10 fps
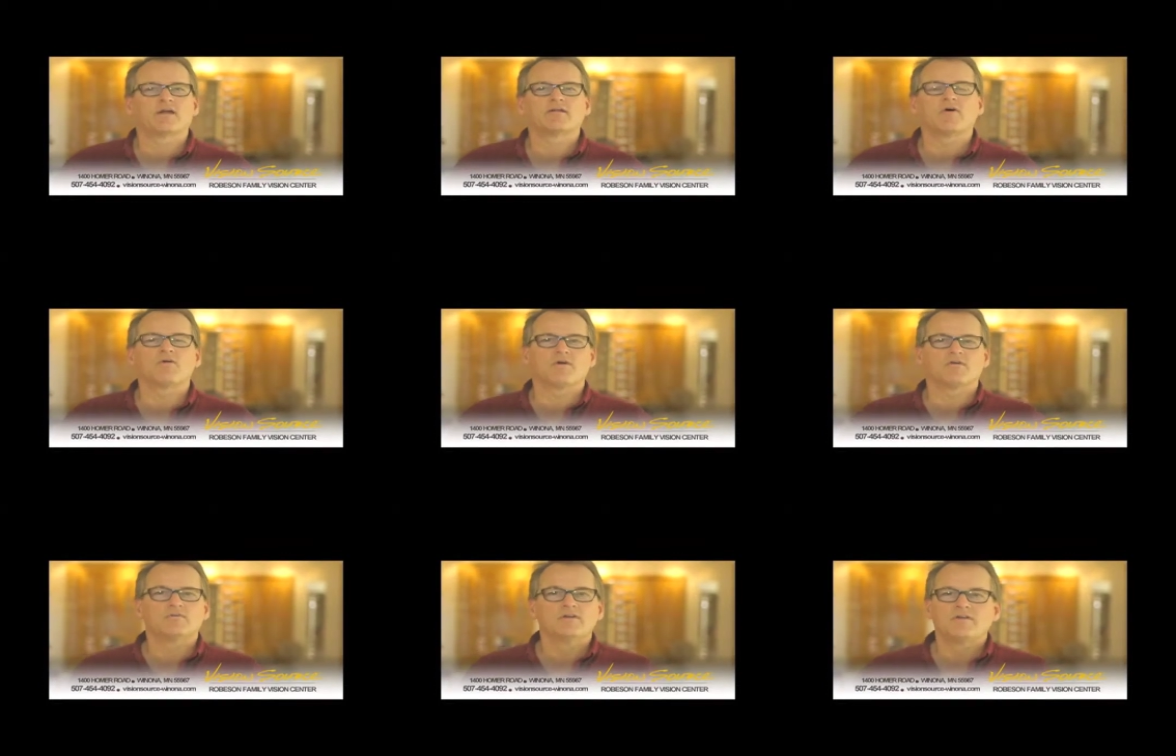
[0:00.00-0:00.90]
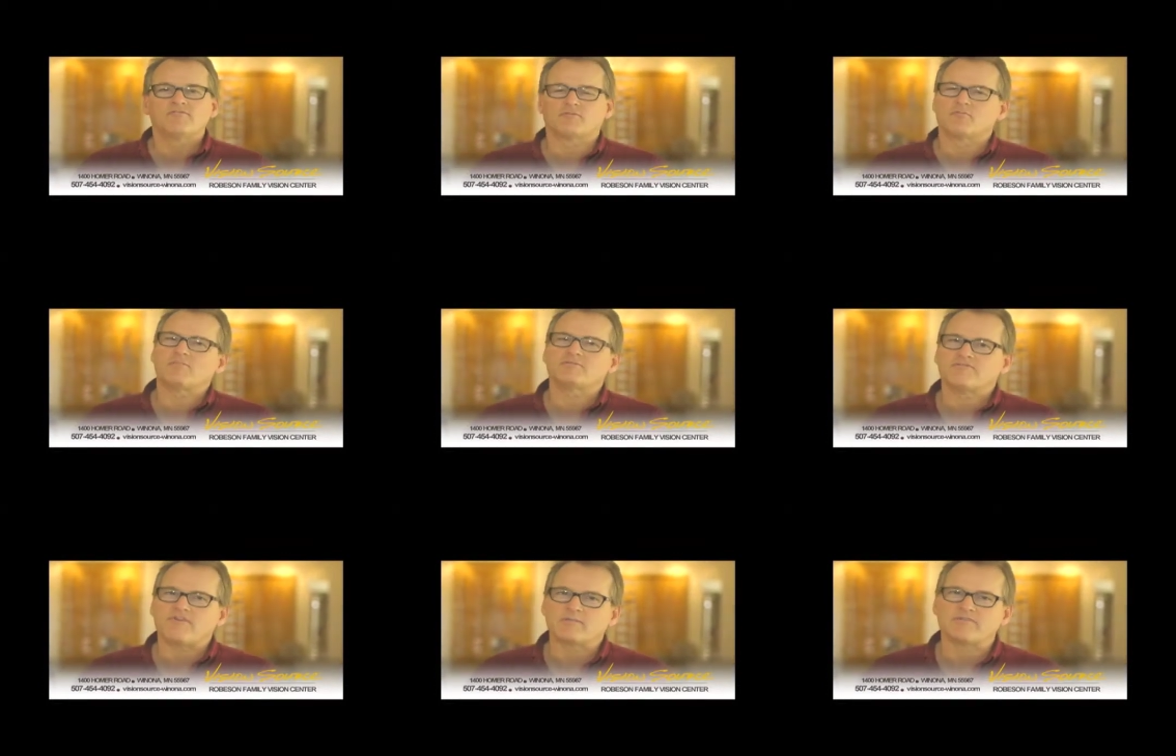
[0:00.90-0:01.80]
our logo from Robeson
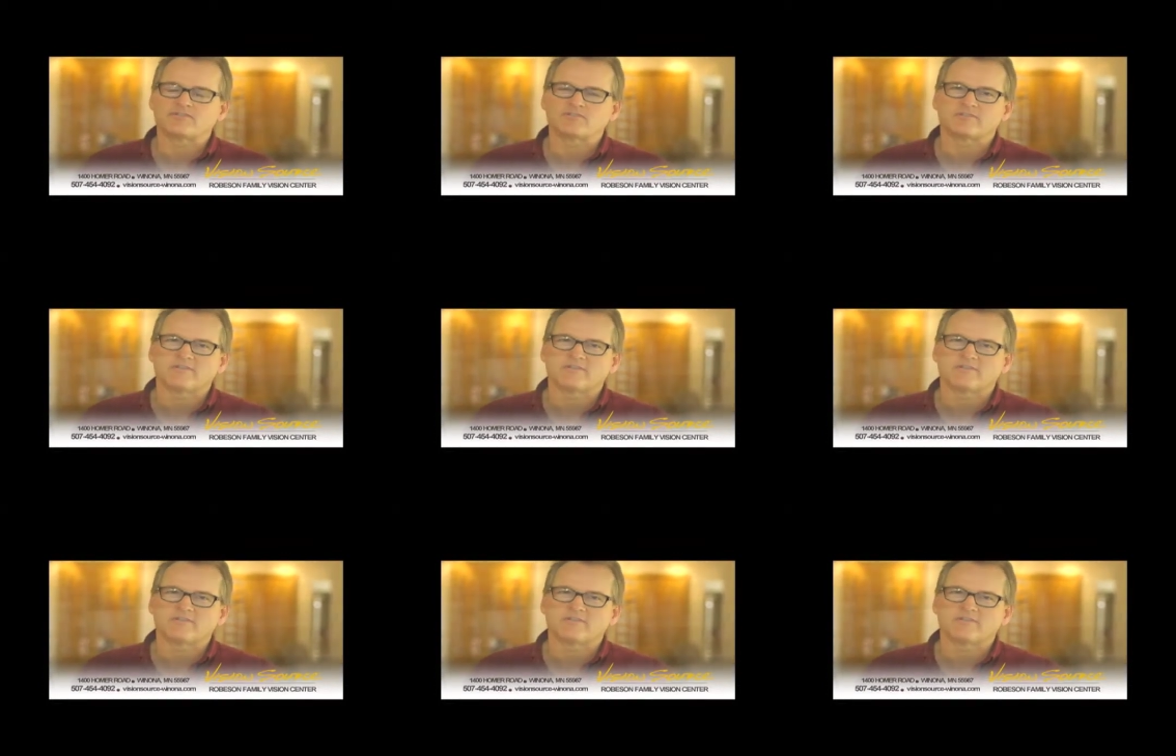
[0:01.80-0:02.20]
Family Vision